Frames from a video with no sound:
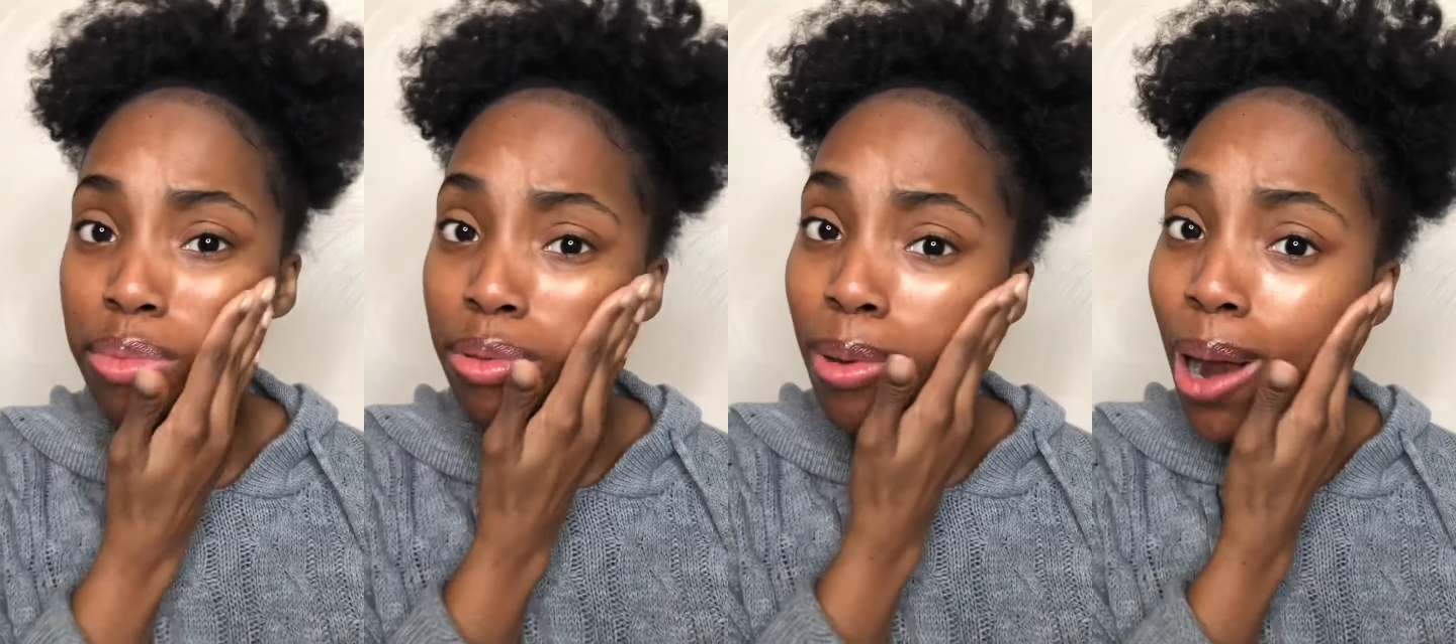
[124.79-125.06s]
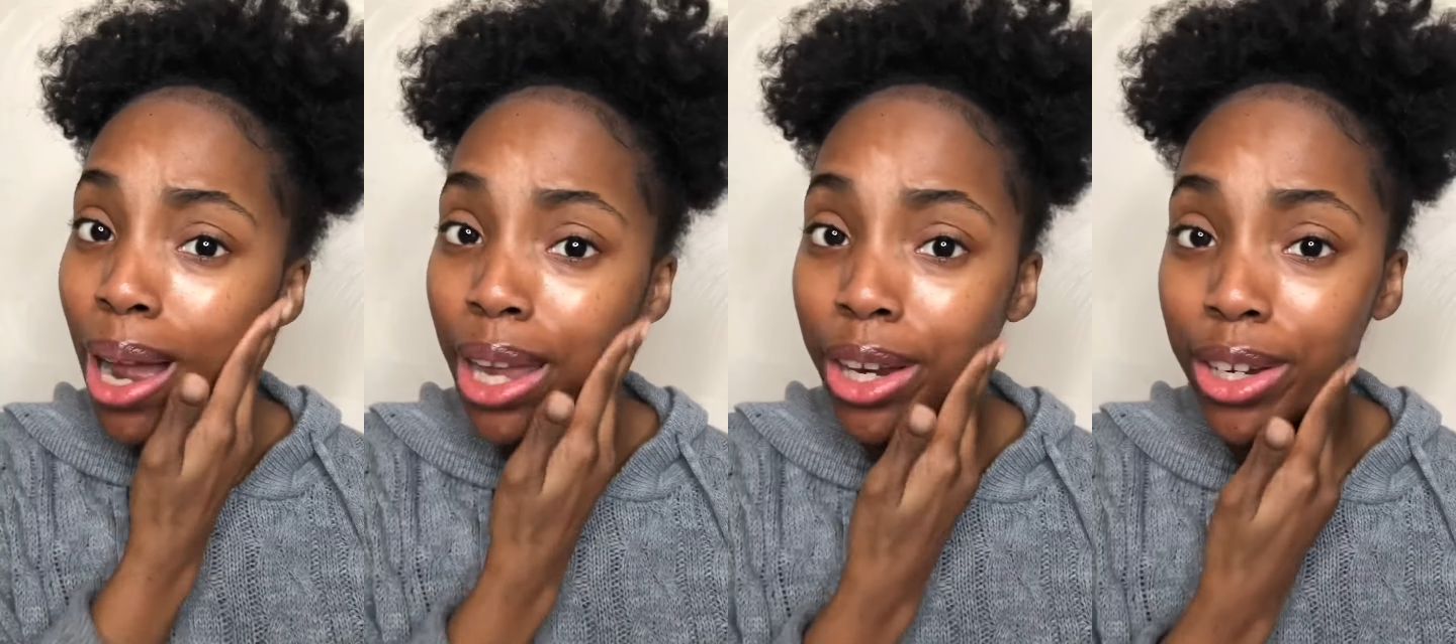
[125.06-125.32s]

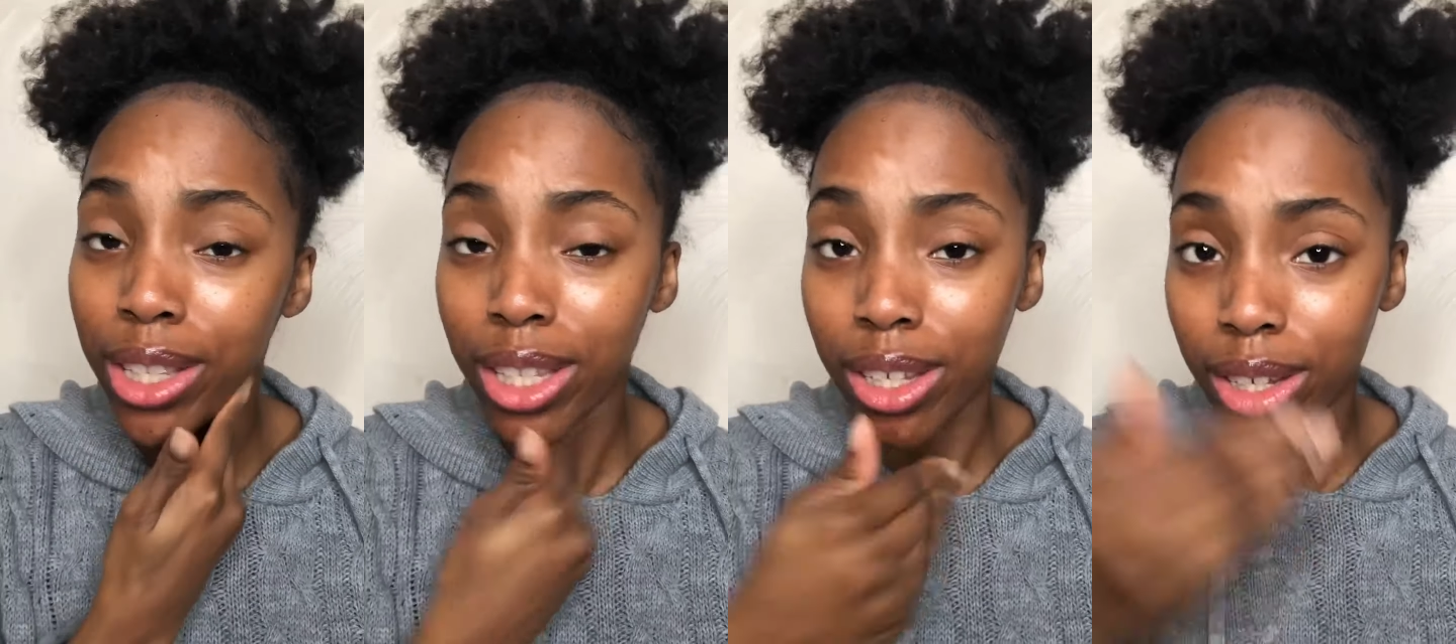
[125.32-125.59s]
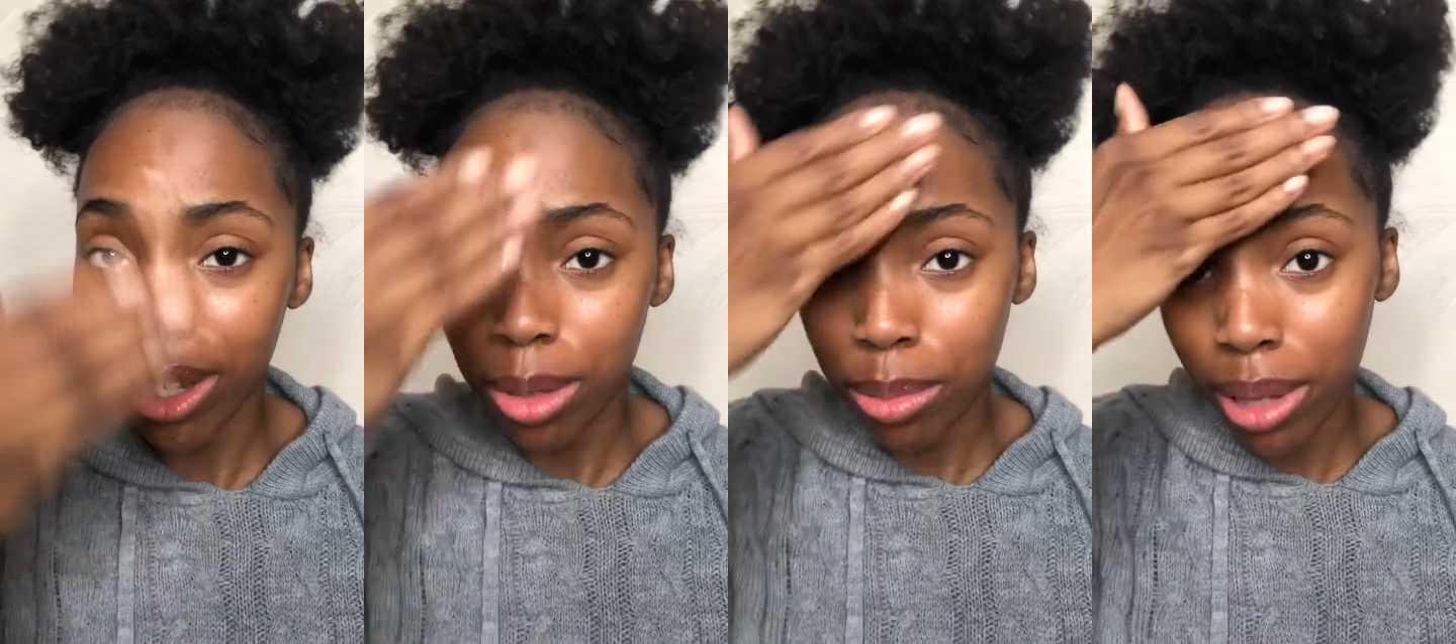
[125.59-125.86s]
prior
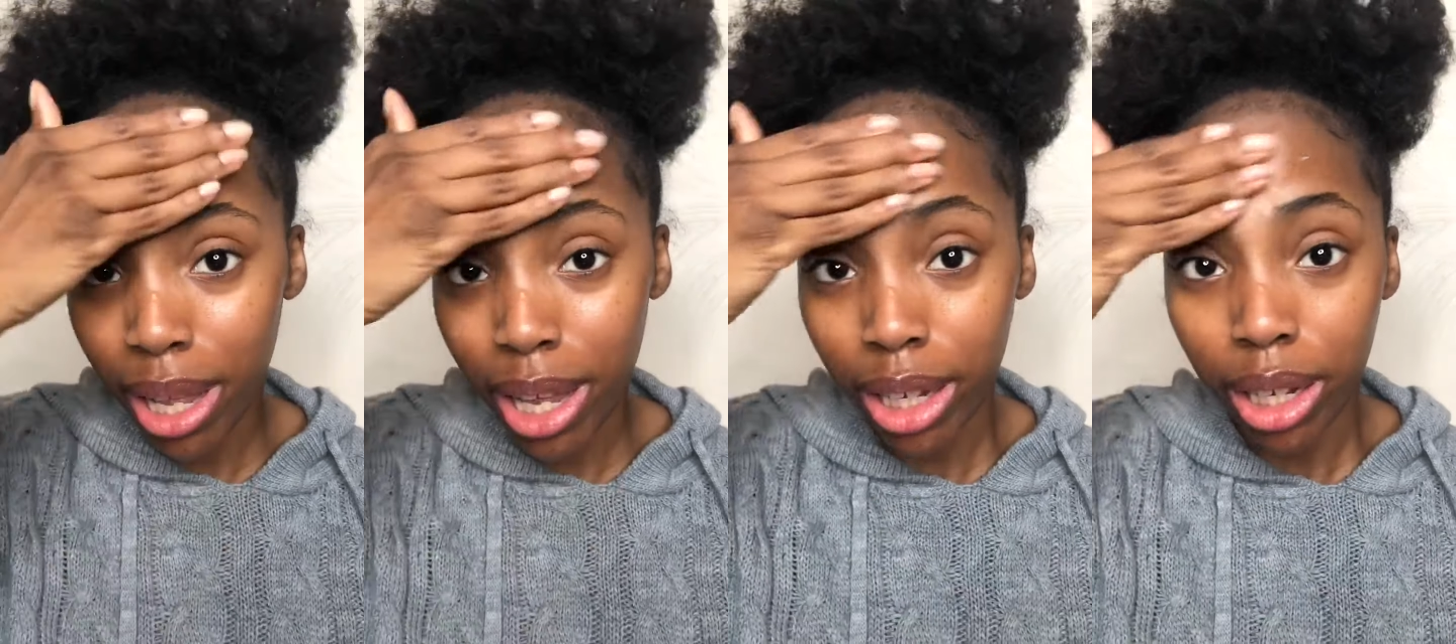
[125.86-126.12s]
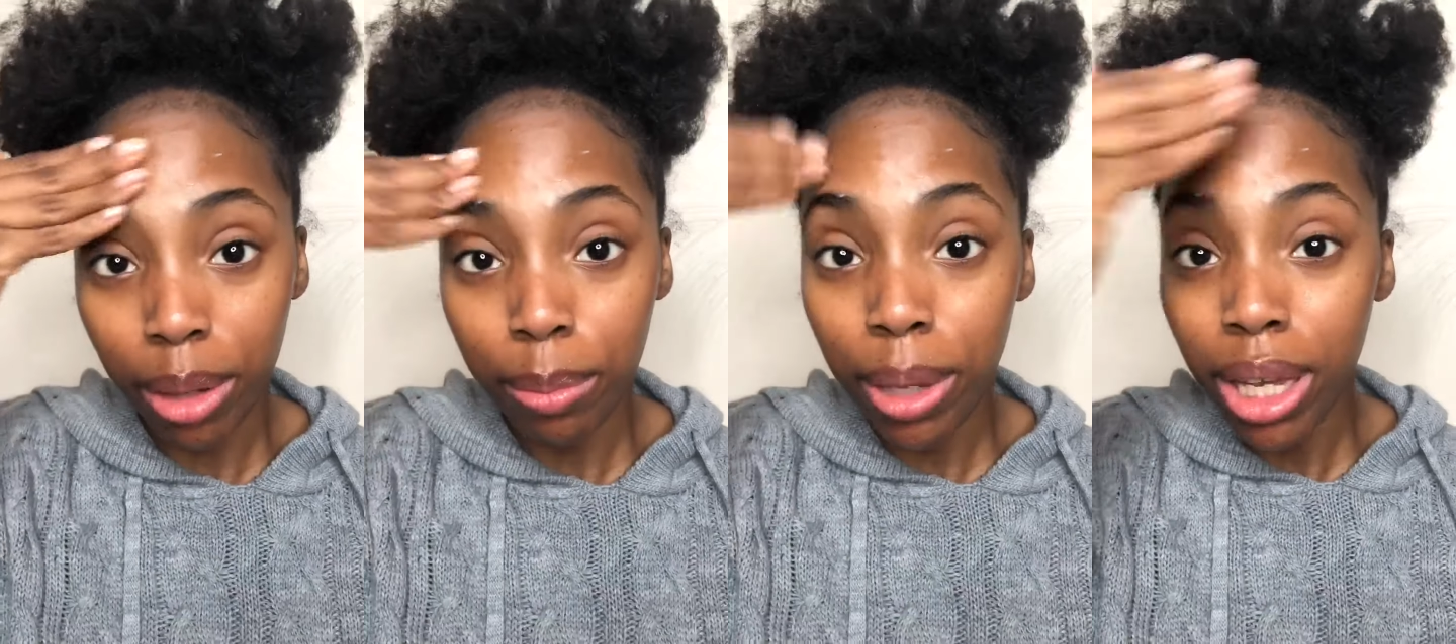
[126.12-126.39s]
to applying your